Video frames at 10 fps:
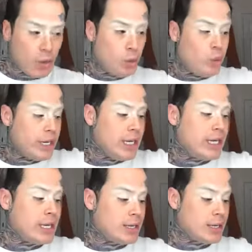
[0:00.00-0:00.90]

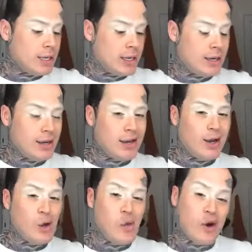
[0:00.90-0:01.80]

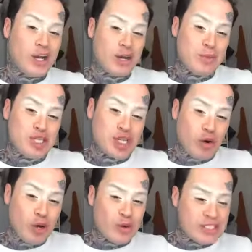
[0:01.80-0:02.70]
We're going to be
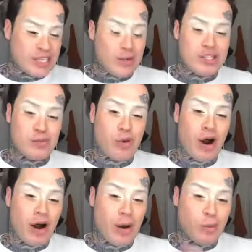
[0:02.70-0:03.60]
showing what's in the
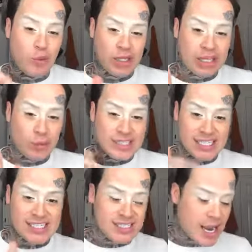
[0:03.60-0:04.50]
what's
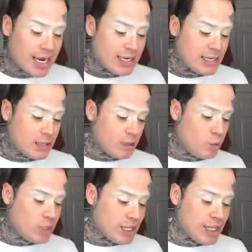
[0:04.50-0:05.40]
inside
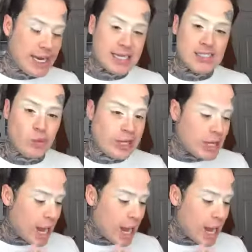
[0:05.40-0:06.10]
within the next week.